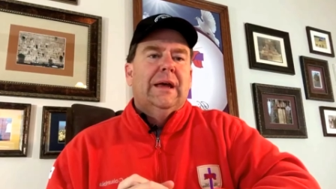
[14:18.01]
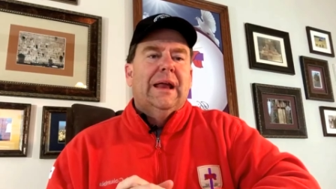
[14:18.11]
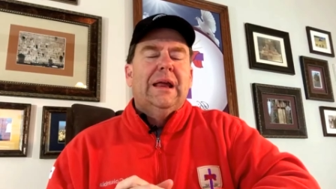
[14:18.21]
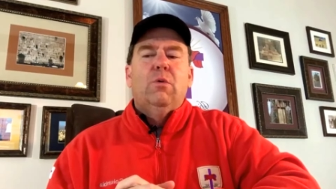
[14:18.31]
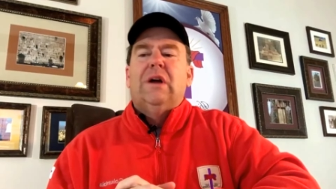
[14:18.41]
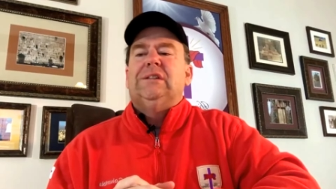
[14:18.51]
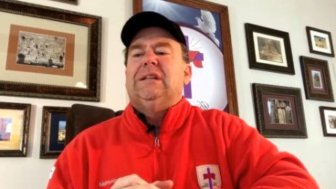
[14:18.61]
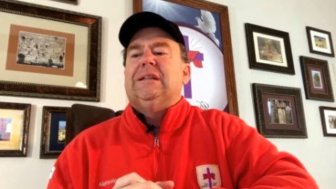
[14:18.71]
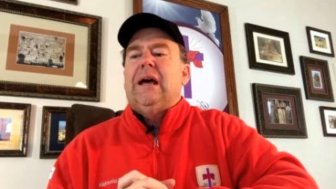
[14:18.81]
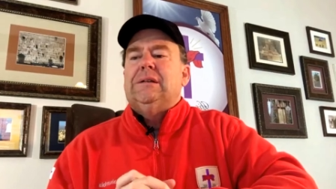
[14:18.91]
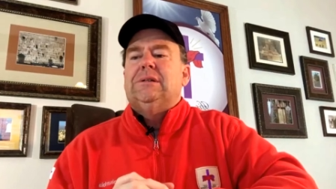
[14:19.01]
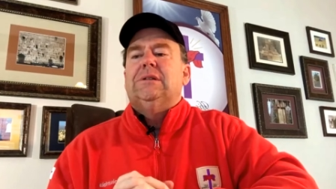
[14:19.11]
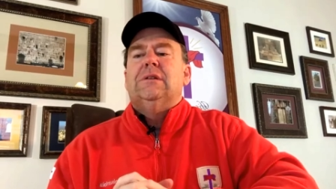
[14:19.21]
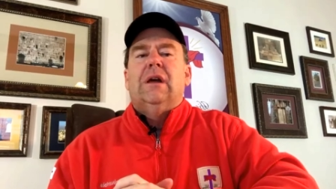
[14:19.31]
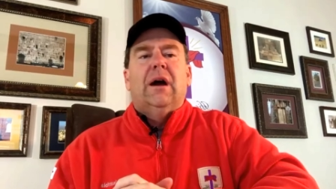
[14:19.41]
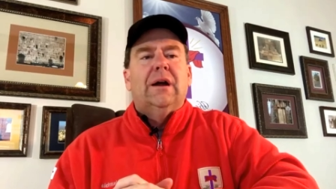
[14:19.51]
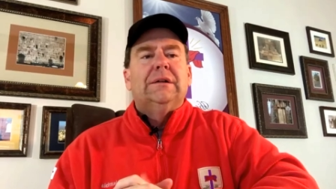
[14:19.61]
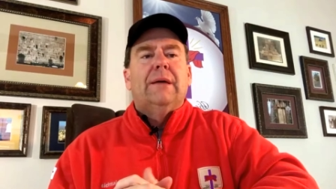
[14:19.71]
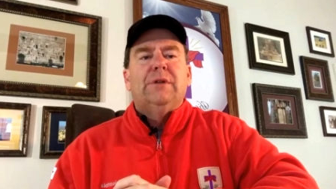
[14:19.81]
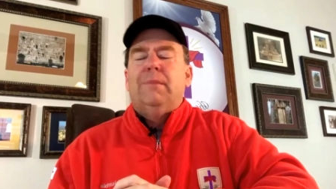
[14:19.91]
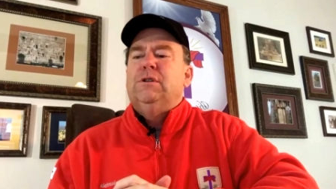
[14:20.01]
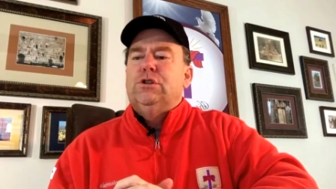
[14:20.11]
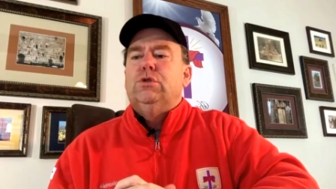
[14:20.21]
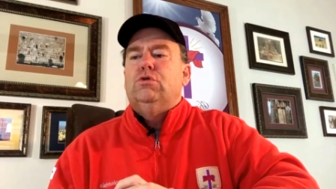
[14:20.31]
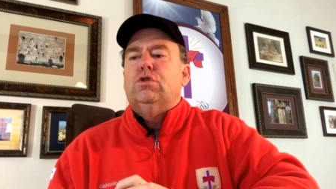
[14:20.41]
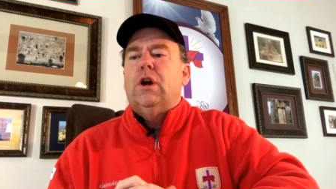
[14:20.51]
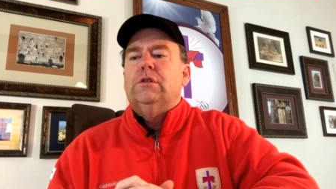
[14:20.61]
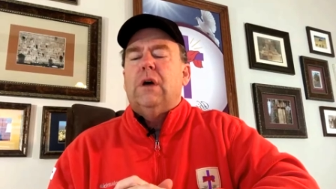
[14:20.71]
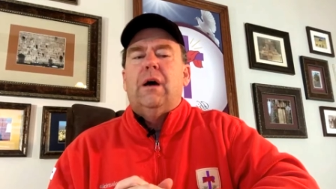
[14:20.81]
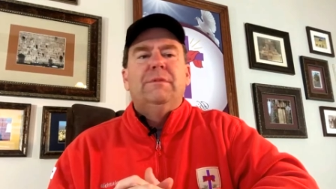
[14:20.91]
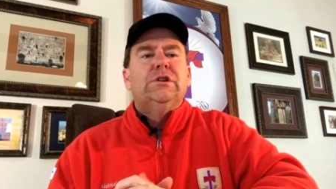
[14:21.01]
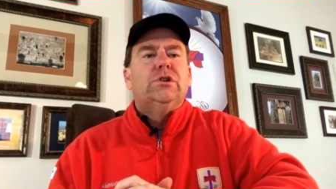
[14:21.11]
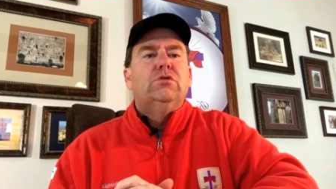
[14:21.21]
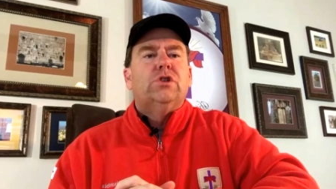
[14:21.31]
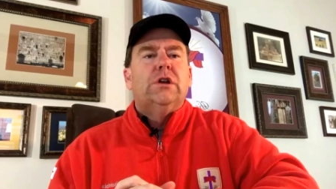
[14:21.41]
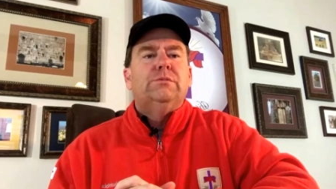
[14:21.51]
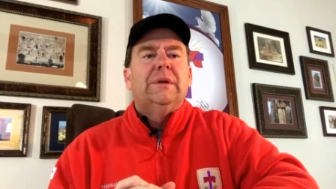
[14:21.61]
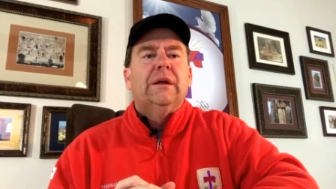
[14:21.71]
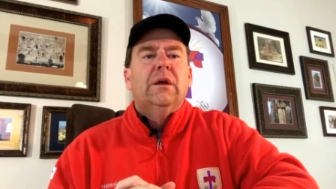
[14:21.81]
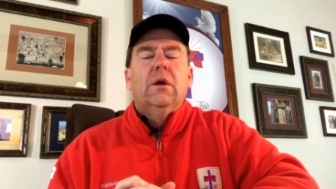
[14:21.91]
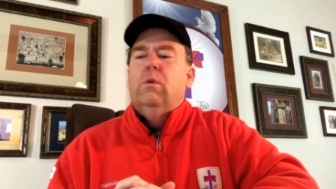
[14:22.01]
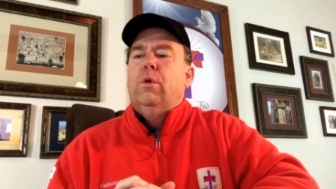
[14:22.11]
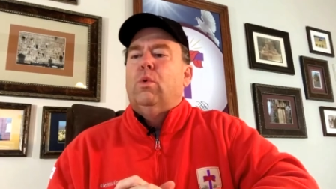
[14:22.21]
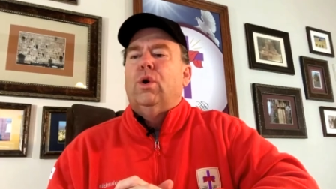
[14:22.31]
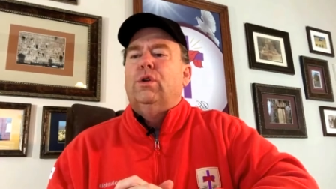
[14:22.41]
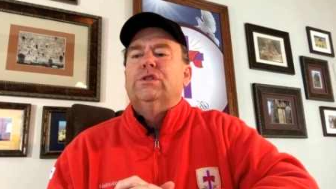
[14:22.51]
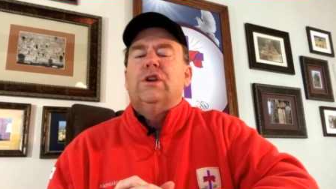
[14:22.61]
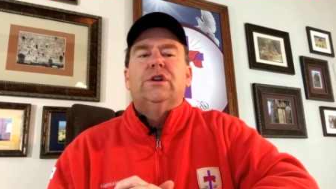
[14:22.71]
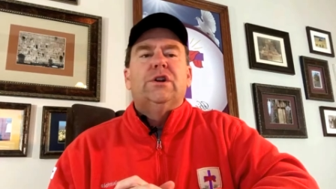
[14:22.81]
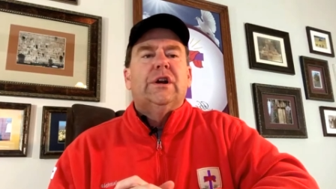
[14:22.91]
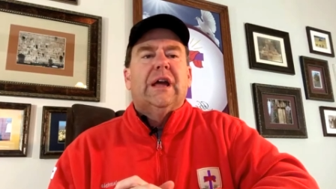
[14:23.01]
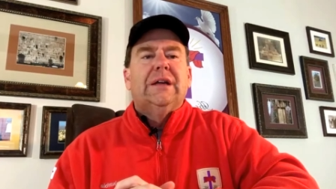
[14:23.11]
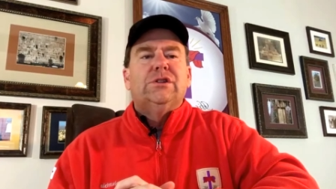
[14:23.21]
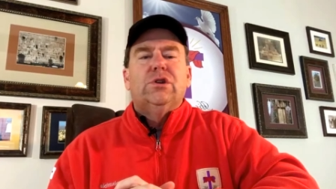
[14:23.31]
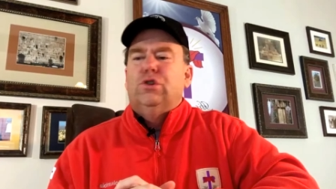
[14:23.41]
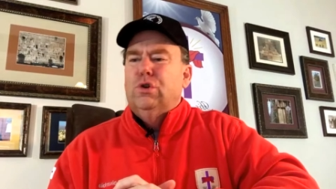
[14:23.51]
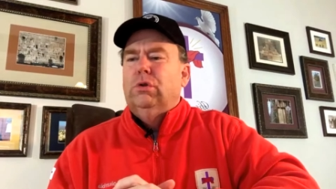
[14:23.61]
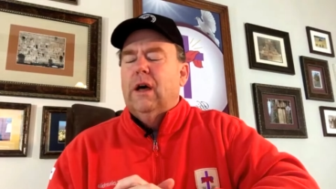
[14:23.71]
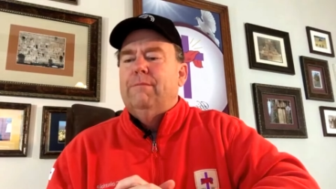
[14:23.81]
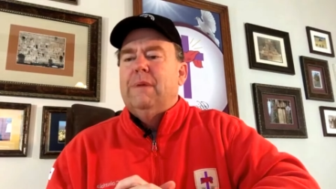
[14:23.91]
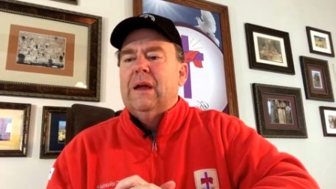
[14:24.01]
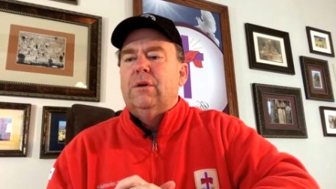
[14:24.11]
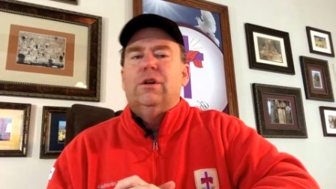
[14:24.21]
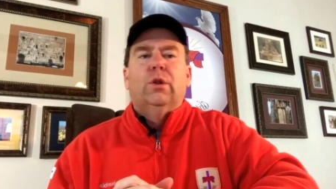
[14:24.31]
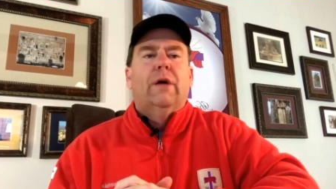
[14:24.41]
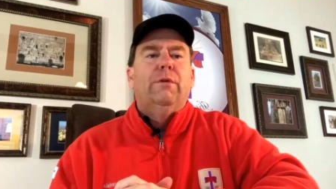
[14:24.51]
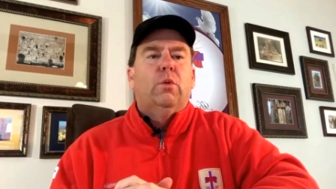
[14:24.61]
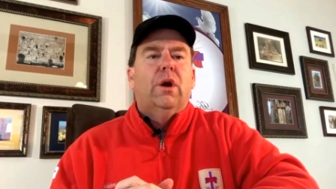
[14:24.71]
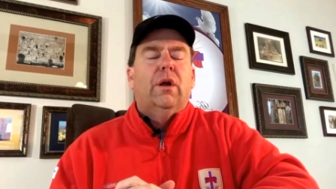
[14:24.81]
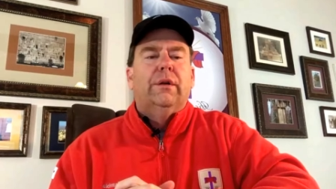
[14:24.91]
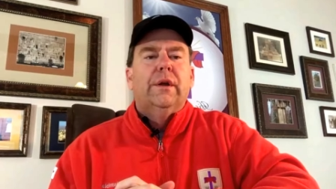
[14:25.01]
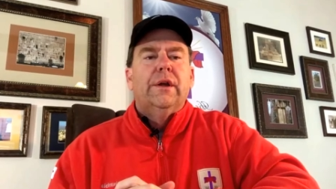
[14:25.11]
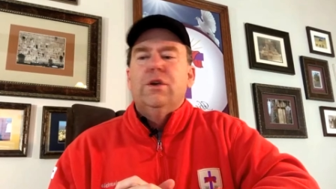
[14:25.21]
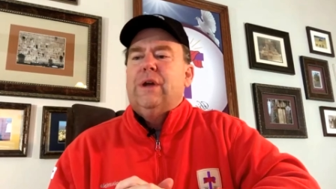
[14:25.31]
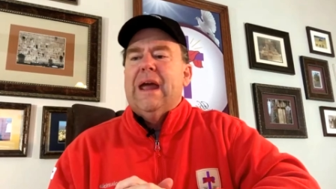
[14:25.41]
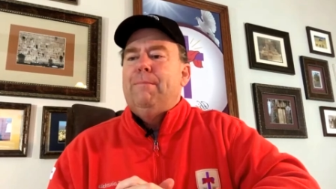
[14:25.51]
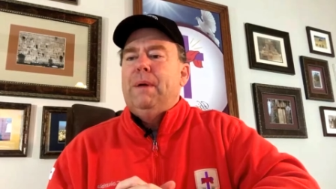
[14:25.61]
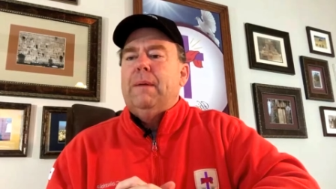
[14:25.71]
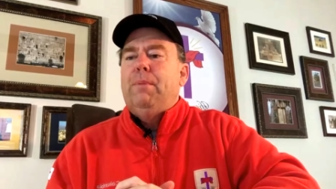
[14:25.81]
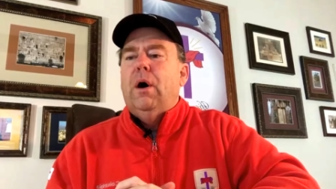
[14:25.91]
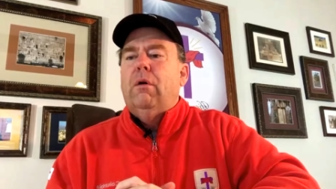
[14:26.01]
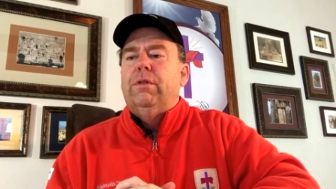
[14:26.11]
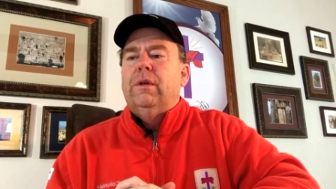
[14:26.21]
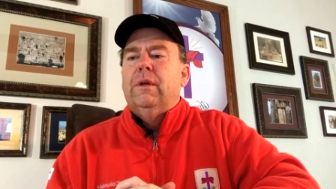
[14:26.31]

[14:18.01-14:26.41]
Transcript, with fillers: And he wants to test us in the hard times. How much do you trust? How much do you trust me when the world is going to turn against you? Do you love me or do you love the world? You can't pick both.